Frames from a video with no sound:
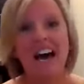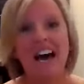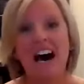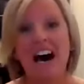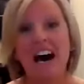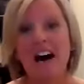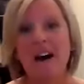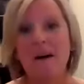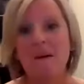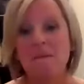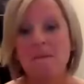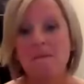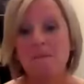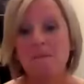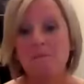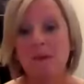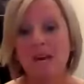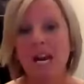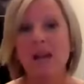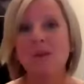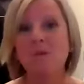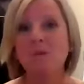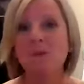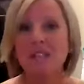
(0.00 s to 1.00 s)

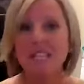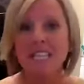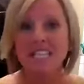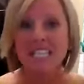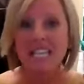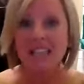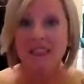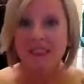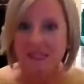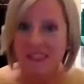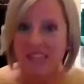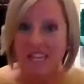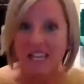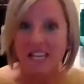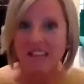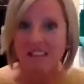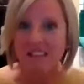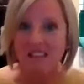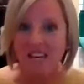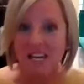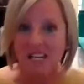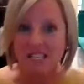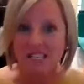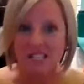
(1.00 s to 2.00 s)
But I really didn't think
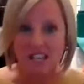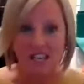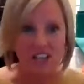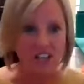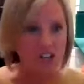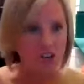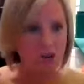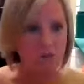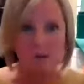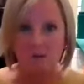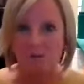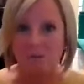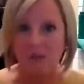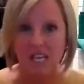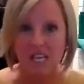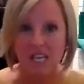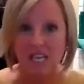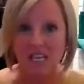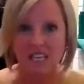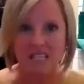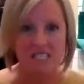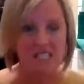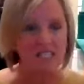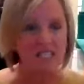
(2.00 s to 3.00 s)
that as a human
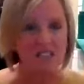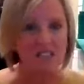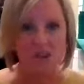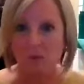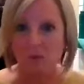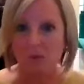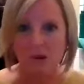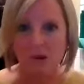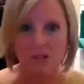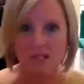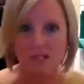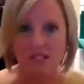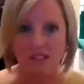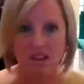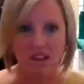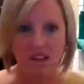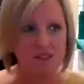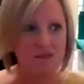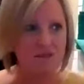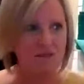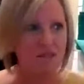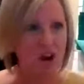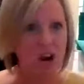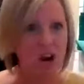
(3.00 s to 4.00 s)
being, as a little person on
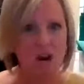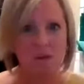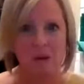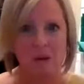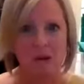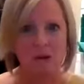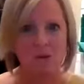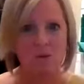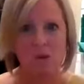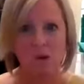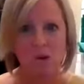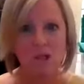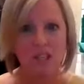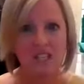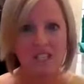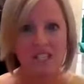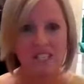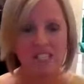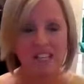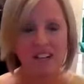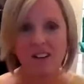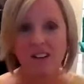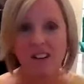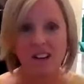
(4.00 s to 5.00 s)
a farm in rural
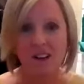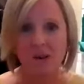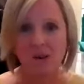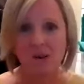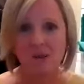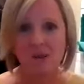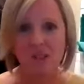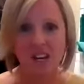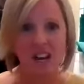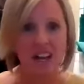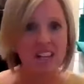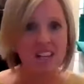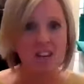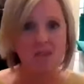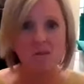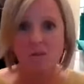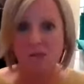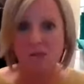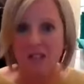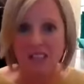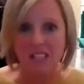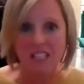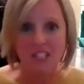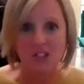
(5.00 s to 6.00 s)
Ontario, that I could
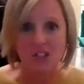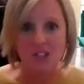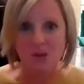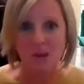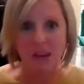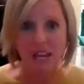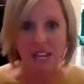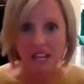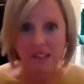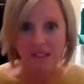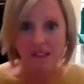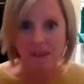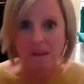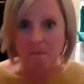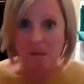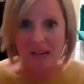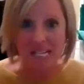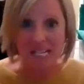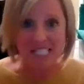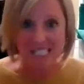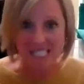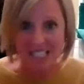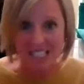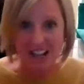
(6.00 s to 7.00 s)
really do anything
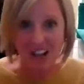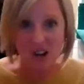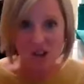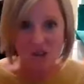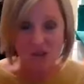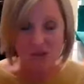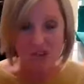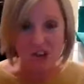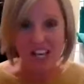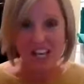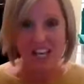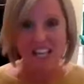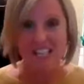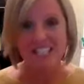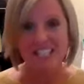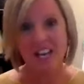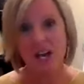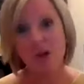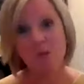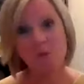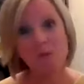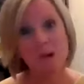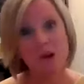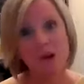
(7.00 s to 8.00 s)
myself to
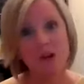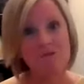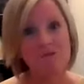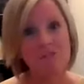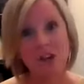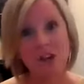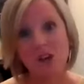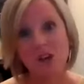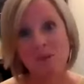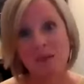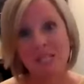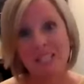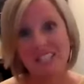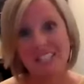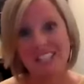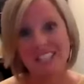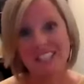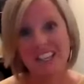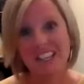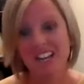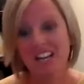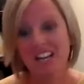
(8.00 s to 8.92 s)
help our environment.